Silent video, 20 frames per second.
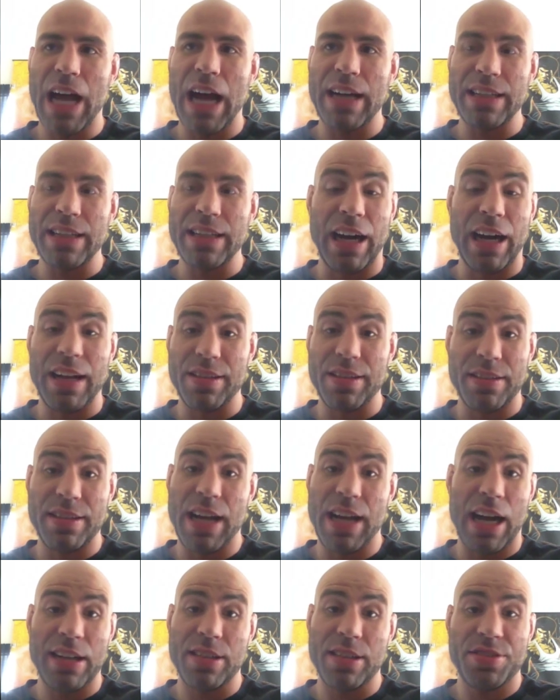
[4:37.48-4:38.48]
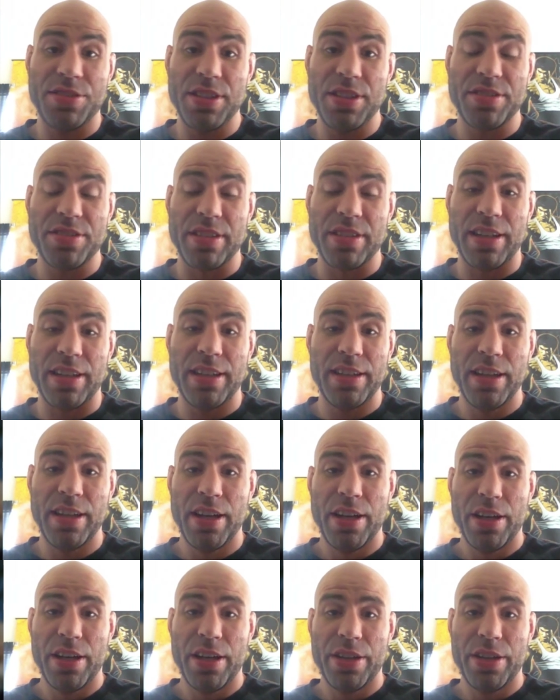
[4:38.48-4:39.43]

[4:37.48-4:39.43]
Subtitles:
Not consistently.